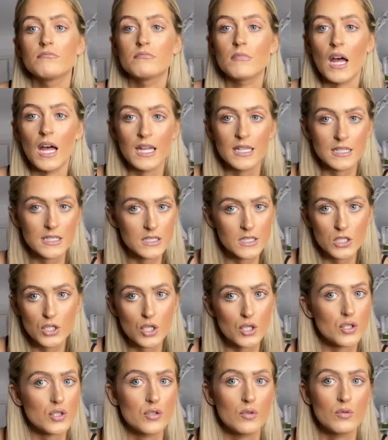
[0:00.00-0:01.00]
and
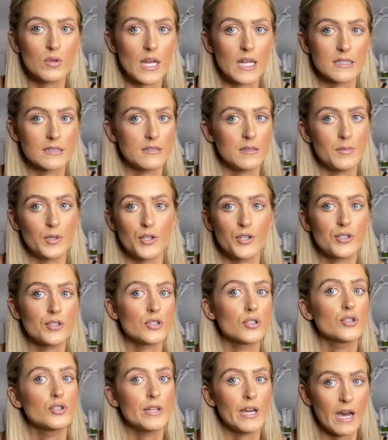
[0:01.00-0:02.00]
there's no kidding about,
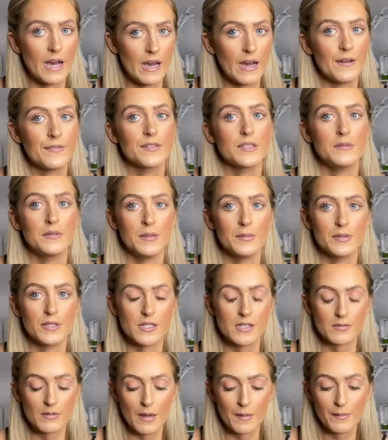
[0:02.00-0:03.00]
you have to be able to
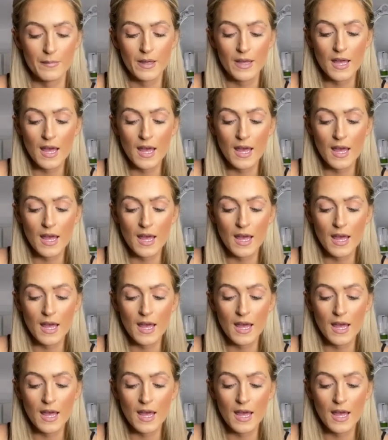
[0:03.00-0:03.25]
swim.